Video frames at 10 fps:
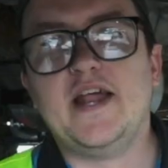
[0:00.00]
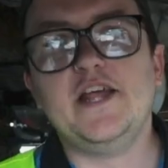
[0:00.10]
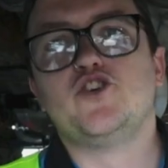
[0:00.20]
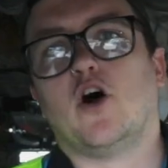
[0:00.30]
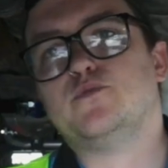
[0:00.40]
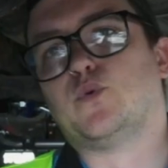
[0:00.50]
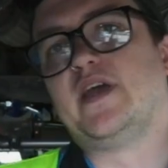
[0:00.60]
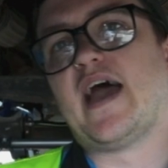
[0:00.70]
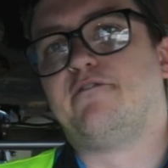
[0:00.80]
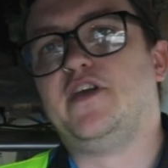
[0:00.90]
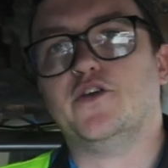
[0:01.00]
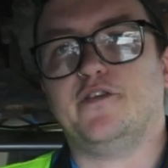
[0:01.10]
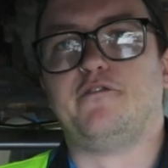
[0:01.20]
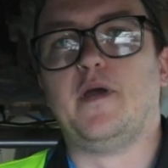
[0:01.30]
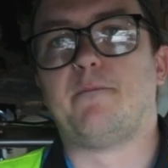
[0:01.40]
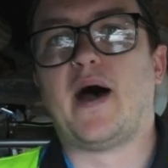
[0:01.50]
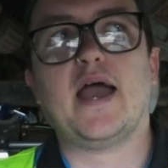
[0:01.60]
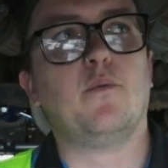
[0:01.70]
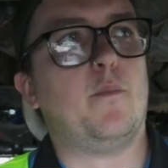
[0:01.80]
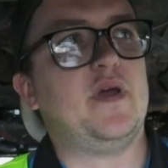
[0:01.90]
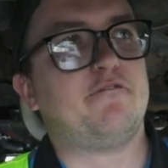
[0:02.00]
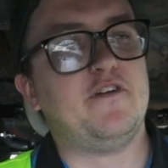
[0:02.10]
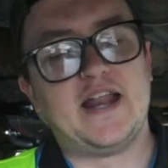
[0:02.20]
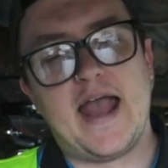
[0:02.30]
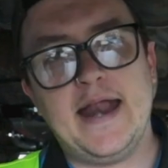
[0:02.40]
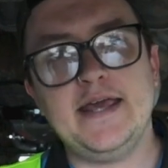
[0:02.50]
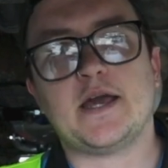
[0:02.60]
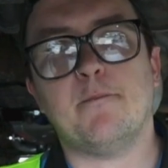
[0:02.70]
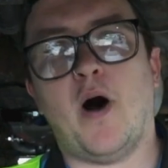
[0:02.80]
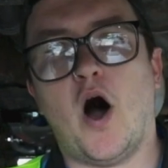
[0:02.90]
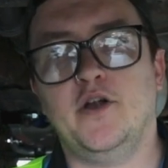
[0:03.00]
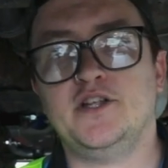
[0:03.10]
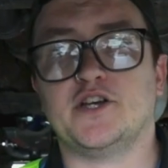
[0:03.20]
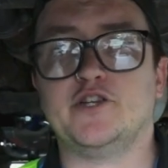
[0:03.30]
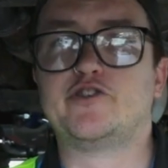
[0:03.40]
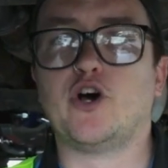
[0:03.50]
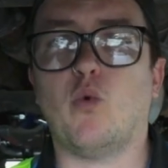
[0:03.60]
any jobs we have here in the fit bay, when we fit any components and